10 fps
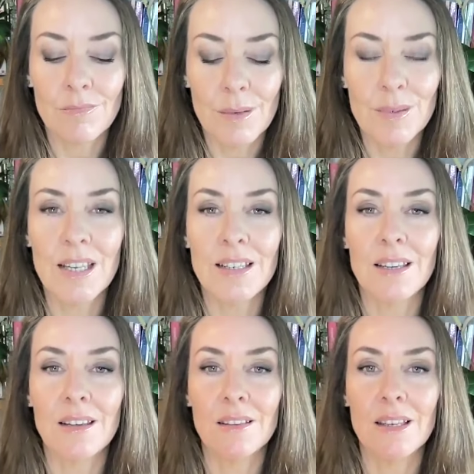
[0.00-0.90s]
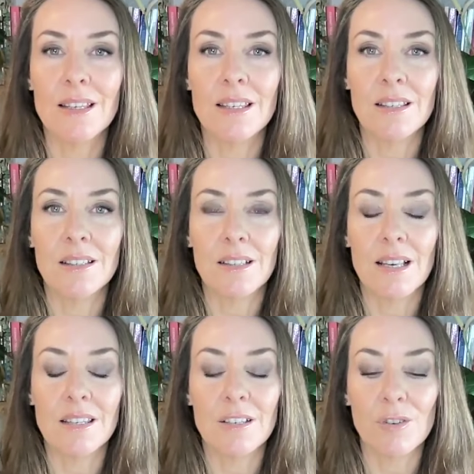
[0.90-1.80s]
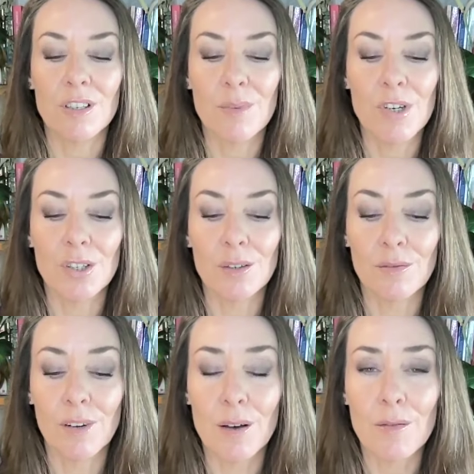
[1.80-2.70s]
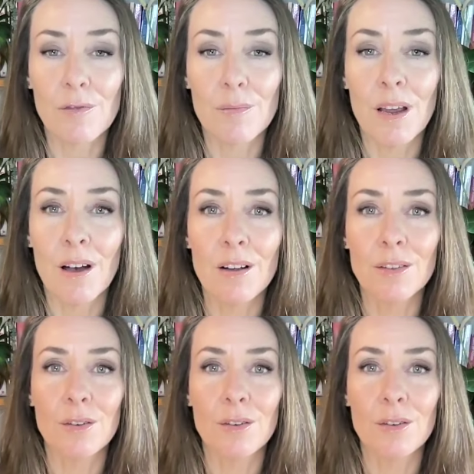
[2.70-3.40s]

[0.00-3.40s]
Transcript: I'm sending this as a transmission of love from my heart